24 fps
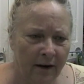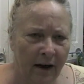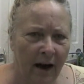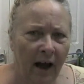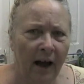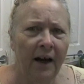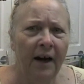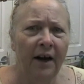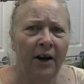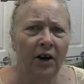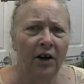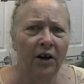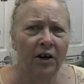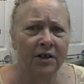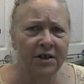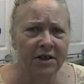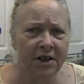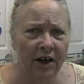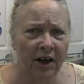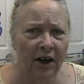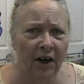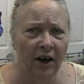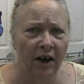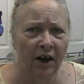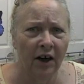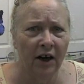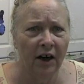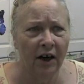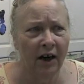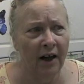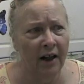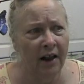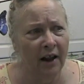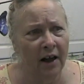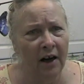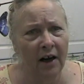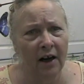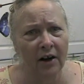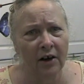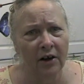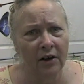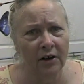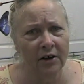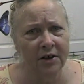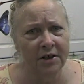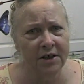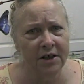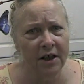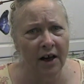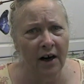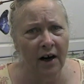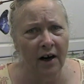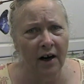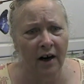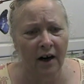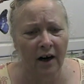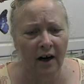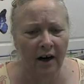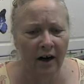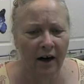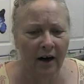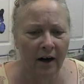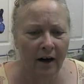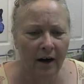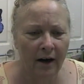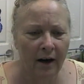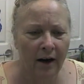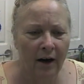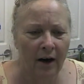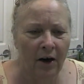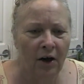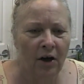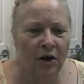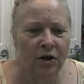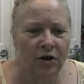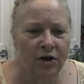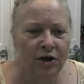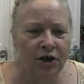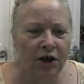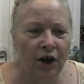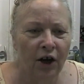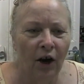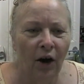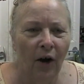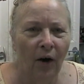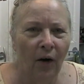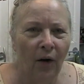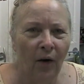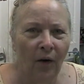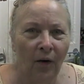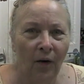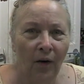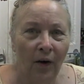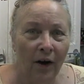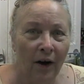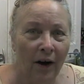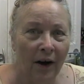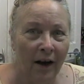And it hurts here, and then it hurts there. So,